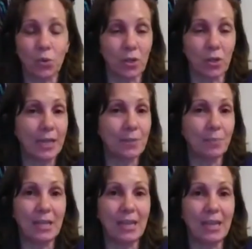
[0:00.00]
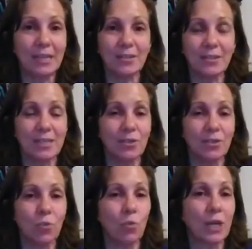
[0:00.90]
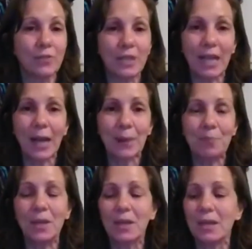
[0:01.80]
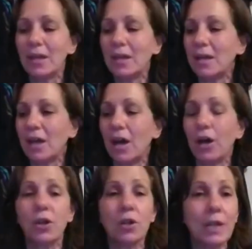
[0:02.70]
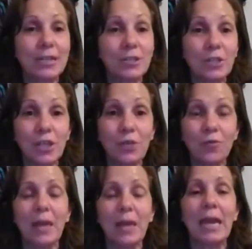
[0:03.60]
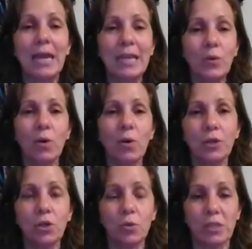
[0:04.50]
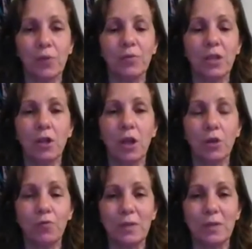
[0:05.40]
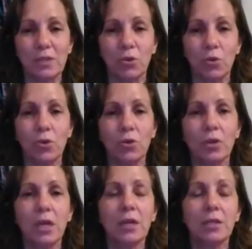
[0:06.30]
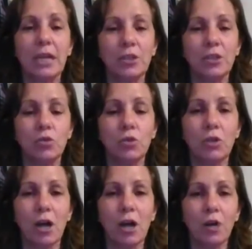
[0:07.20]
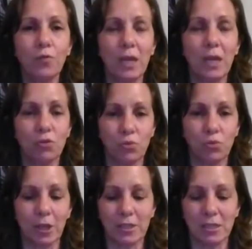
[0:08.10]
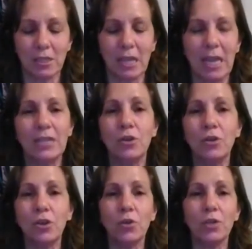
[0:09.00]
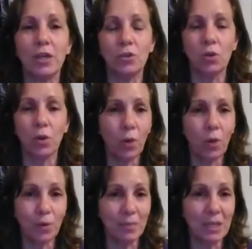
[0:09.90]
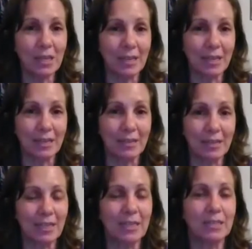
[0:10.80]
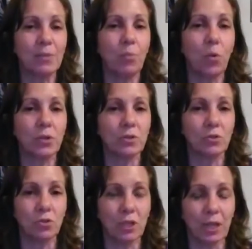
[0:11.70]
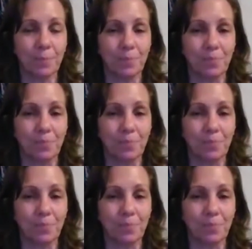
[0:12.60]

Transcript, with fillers: or light beings, one of them, a collective, anyone who is of the non-physical that you love and trust, and you know that your well-being is important to them.